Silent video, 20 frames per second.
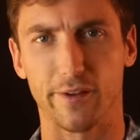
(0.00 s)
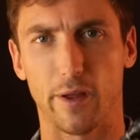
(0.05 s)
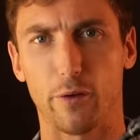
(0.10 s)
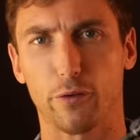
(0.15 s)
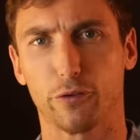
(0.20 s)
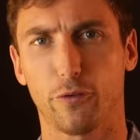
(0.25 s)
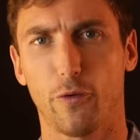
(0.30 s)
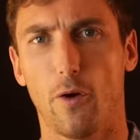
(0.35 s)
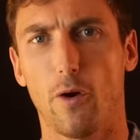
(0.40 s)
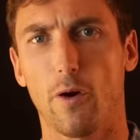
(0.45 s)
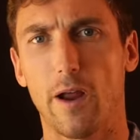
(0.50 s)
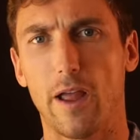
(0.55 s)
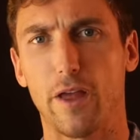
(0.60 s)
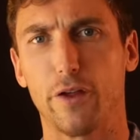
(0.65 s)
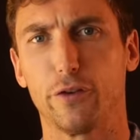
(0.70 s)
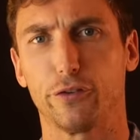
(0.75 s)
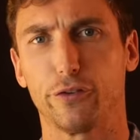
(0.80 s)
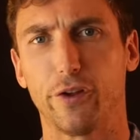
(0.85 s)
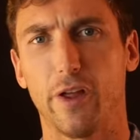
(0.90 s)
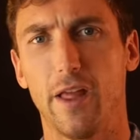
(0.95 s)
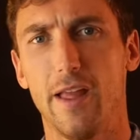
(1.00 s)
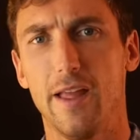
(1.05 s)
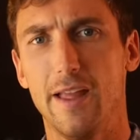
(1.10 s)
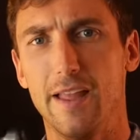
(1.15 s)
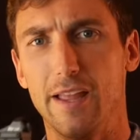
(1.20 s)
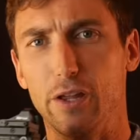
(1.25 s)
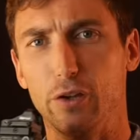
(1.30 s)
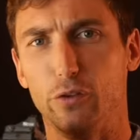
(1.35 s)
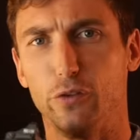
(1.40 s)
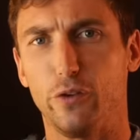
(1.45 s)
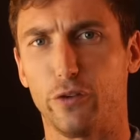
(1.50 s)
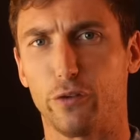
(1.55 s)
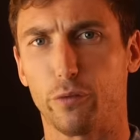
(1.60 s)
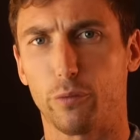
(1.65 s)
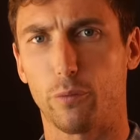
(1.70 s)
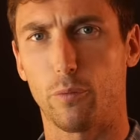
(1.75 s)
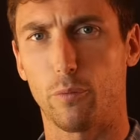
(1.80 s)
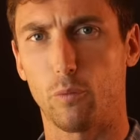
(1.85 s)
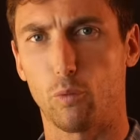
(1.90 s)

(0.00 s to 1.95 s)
Now, as far as is this